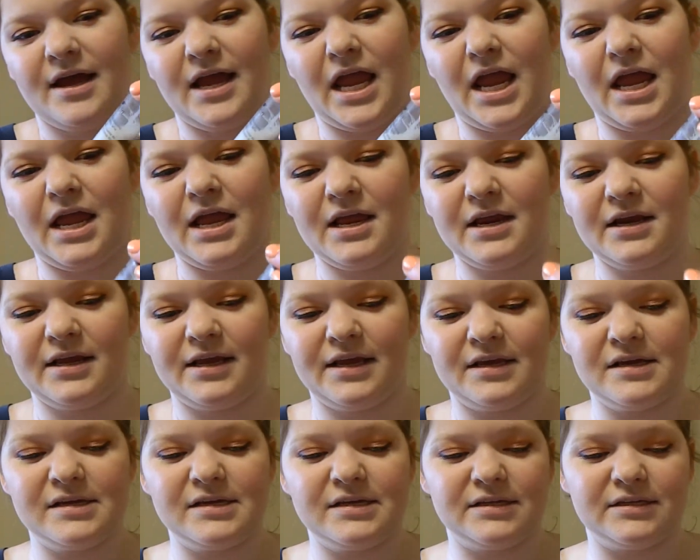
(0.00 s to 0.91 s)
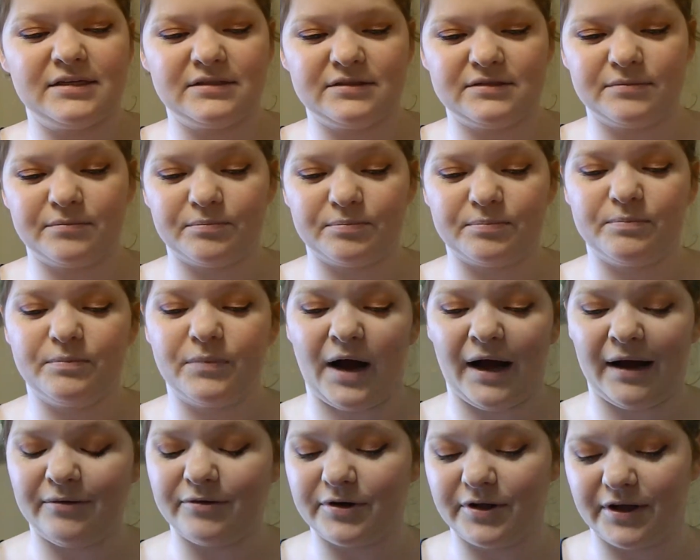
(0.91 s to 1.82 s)
It is,
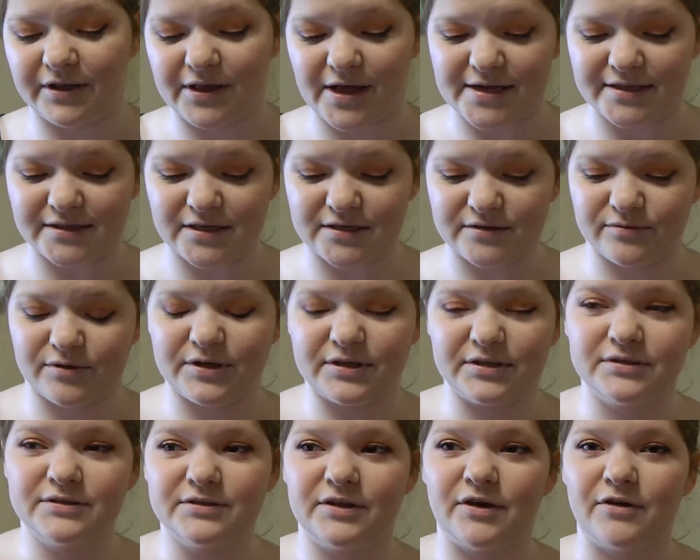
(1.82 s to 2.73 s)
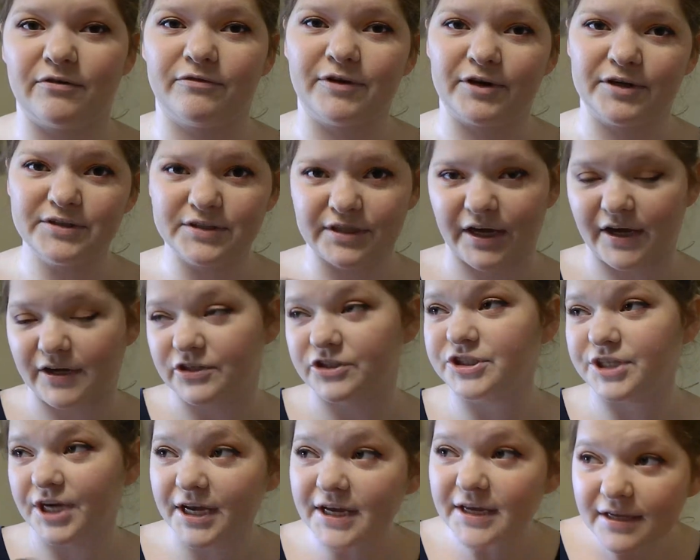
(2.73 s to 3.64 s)
I really like this one. So first you gotta
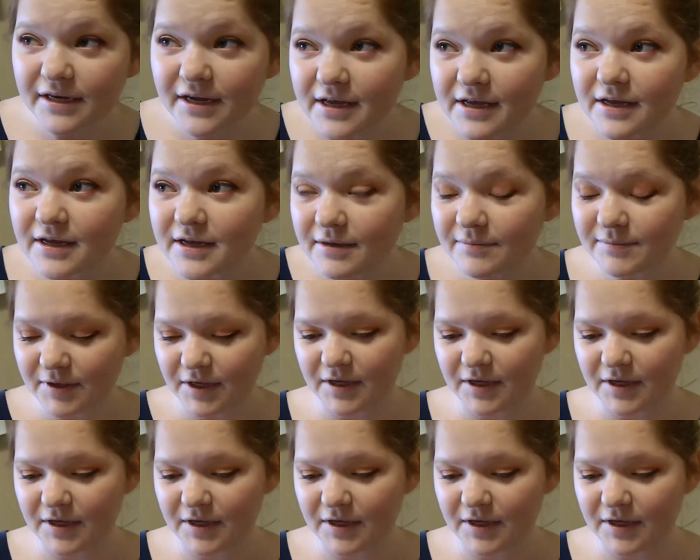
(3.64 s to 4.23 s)
shake it up.